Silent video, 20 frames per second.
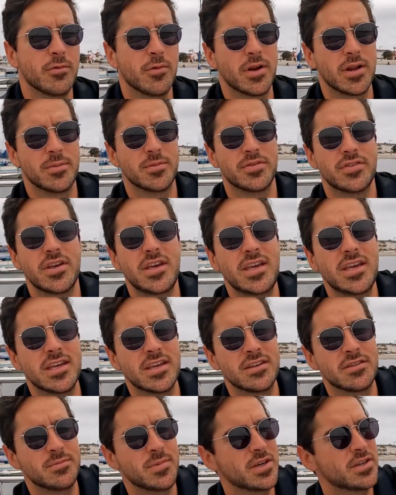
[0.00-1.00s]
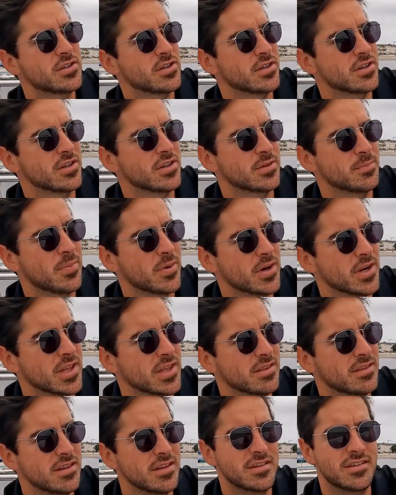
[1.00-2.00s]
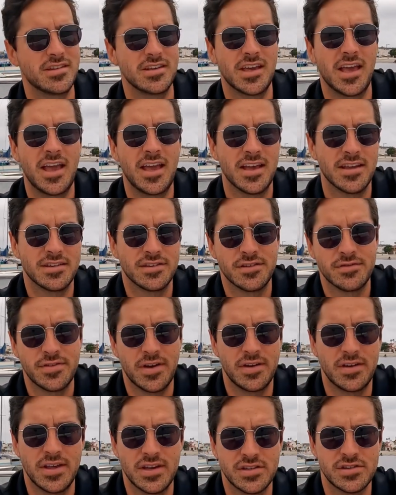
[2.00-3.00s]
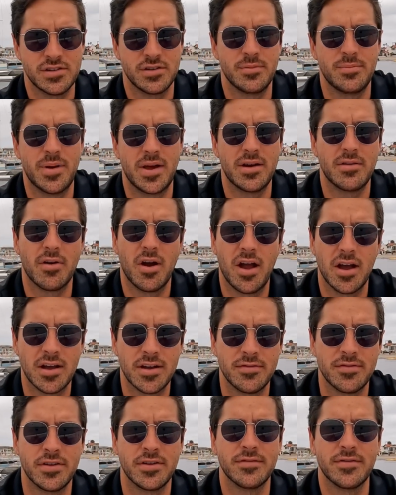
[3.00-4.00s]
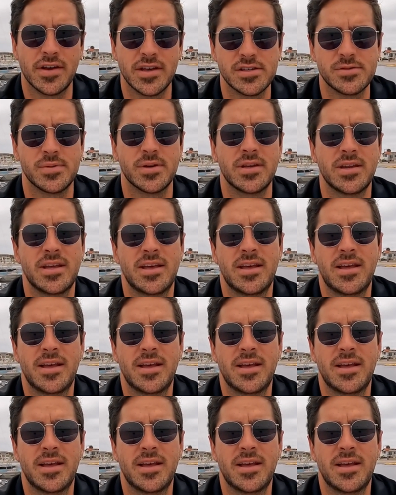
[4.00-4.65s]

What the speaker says: What I'm saying is make sure you're putting DCA as the foundational bedrock of your investment.